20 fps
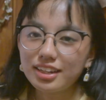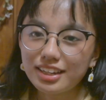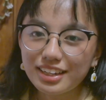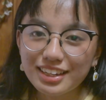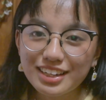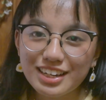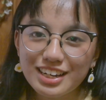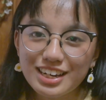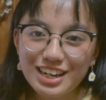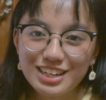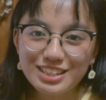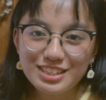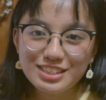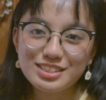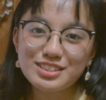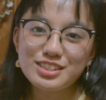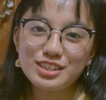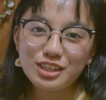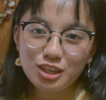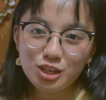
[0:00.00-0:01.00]
Hey guys, it's
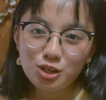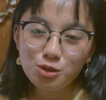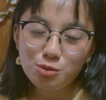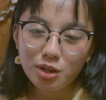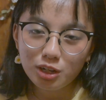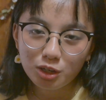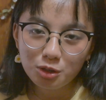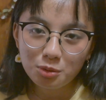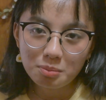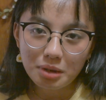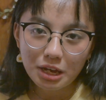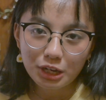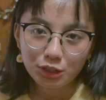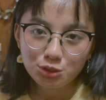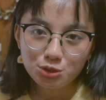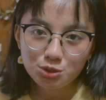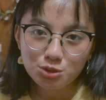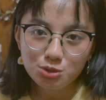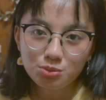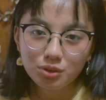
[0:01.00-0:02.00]
Nikki. Welcome back
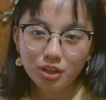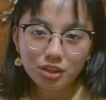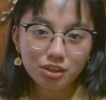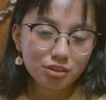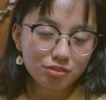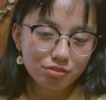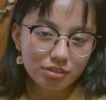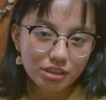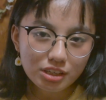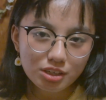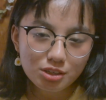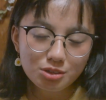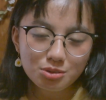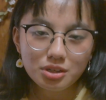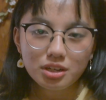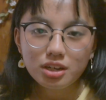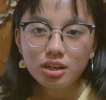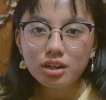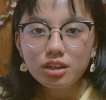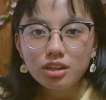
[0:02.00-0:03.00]
to another video.
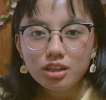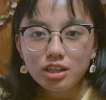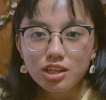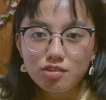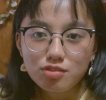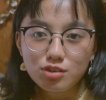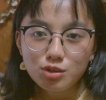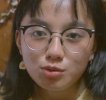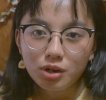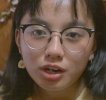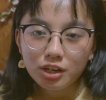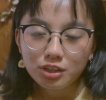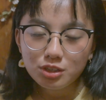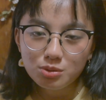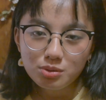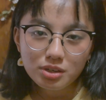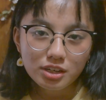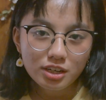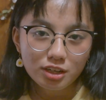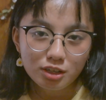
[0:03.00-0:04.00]
If you are new
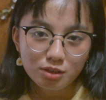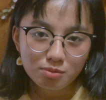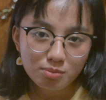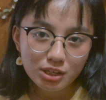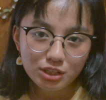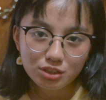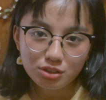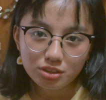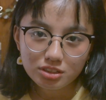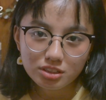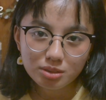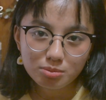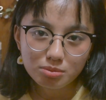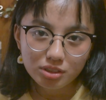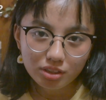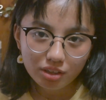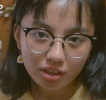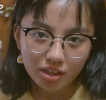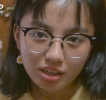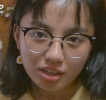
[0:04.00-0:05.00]
here, make sure to
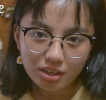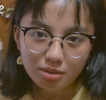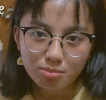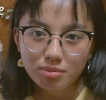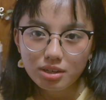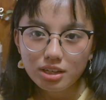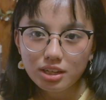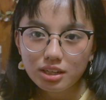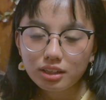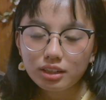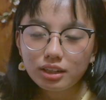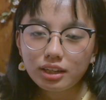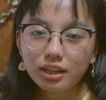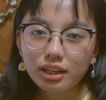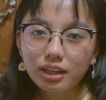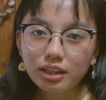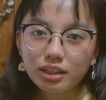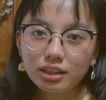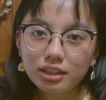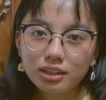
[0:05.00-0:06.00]
subscribe.
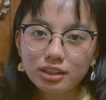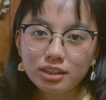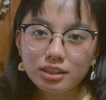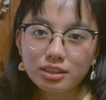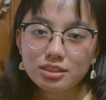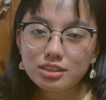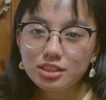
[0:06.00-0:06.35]
And